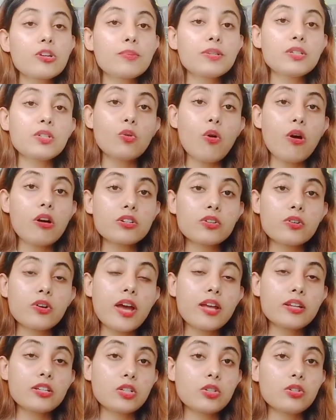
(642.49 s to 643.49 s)
You
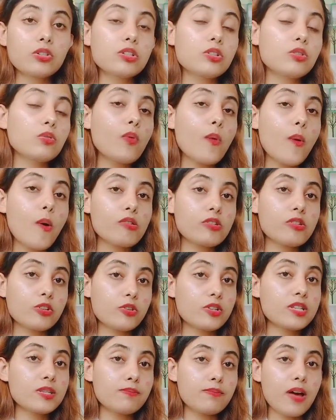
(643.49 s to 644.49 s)
or your
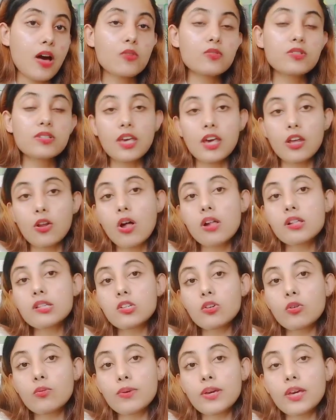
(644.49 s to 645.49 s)
spouse can
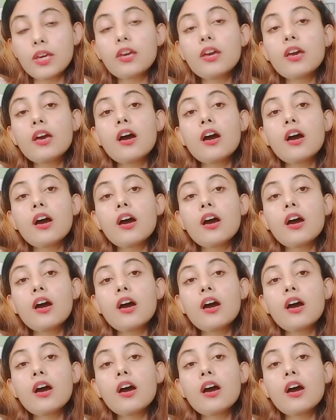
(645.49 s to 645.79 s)
also be,